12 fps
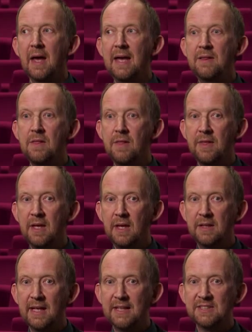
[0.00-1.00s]
In
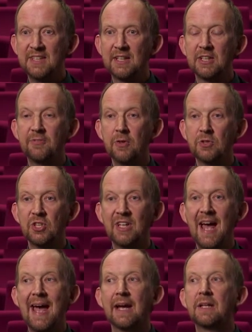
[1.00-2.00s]
the data center, Future
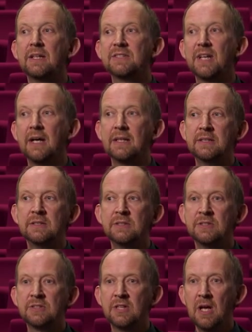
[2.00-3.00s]
Tech
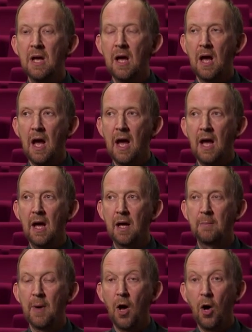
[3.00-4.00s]
designs
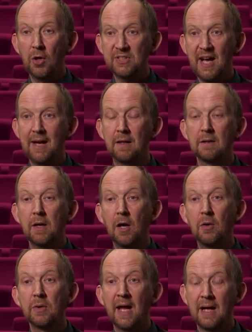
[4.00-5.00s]
um, a hot aisle,
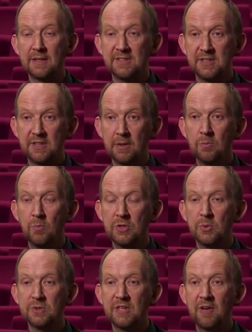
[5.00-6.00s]
cold aisle system,
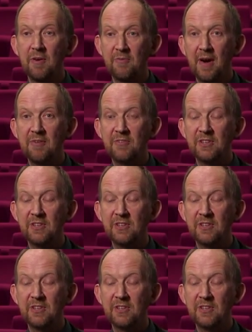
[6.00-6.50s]
which was a very